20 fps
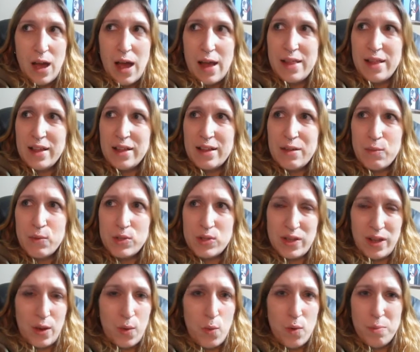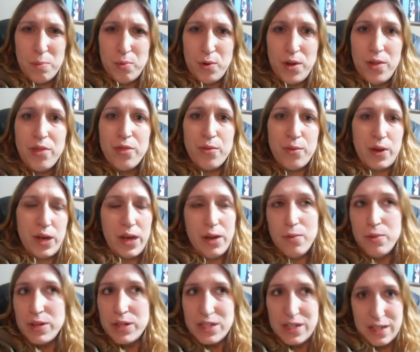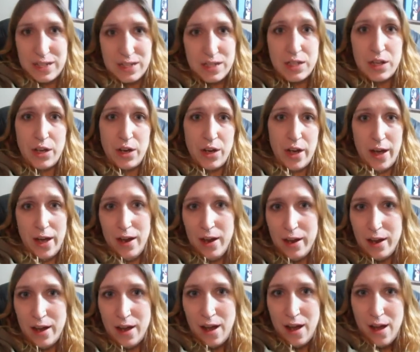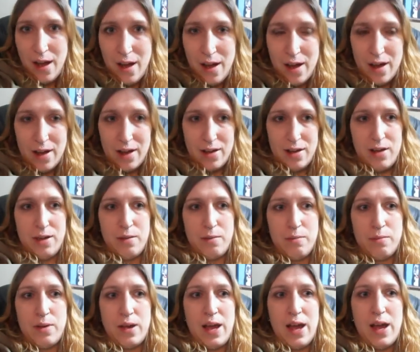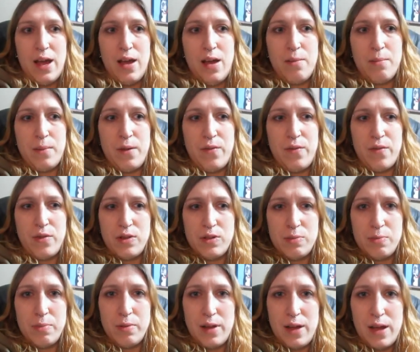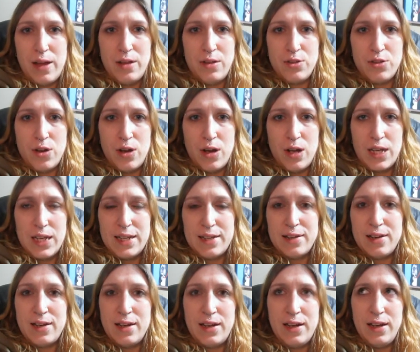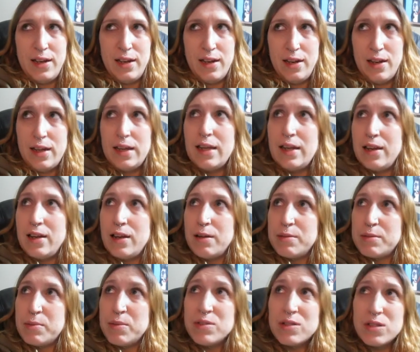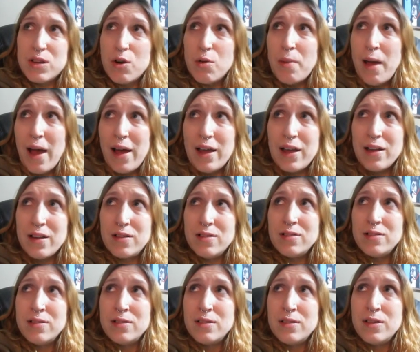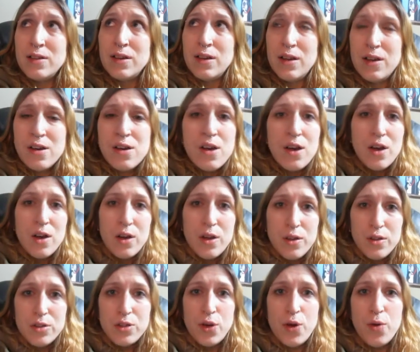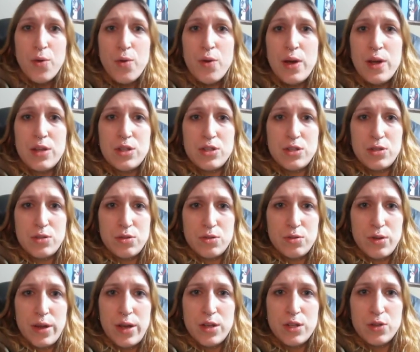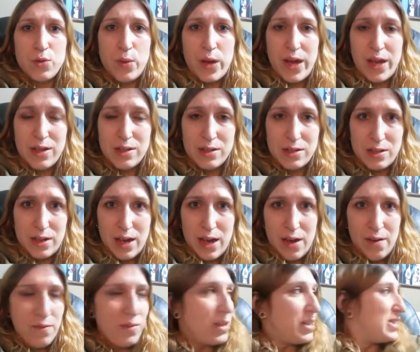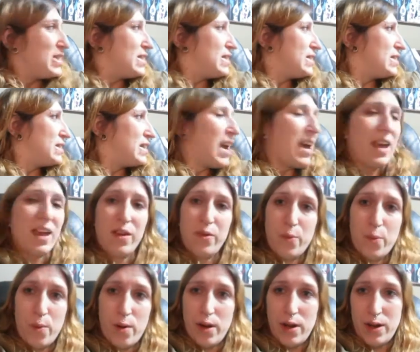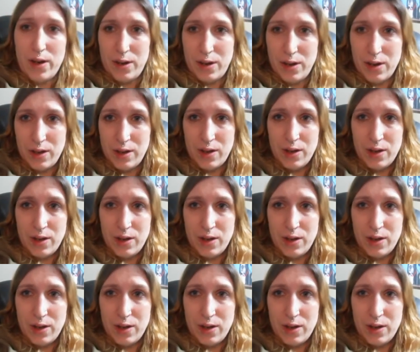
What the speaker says: I think it was like 1.3, which is good. I had my first blood draw done, and I'm supposed to go back in 2-ish, 3-ish weeks to have this second one.